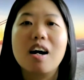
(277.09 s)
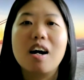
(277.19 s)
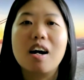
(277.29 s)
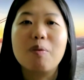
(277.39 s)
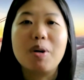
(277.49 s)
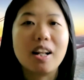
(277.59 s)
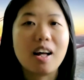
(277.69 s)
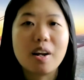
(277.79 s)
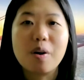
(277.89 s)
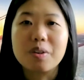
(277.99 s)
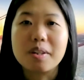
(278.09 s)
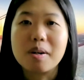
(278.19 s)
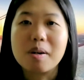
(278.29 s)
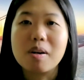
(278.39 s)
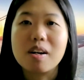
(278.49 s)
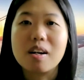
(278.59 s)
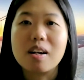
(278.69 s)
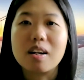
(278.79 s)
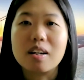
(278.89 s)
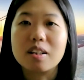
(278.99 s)
rely on the
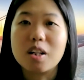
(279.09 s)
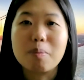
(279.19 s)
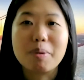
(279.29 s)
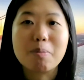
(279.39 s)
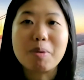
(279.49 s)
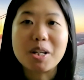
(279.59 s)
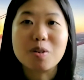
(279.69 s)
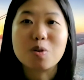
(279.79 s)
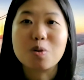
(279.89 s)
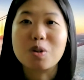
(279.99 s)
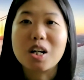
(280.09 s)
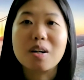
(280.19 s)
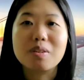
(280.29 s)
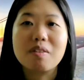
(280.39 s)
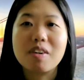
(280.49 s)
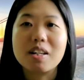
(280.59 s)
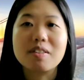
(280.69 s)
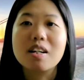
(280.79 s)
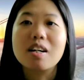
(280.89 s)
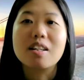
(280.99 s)
economic means to cultivate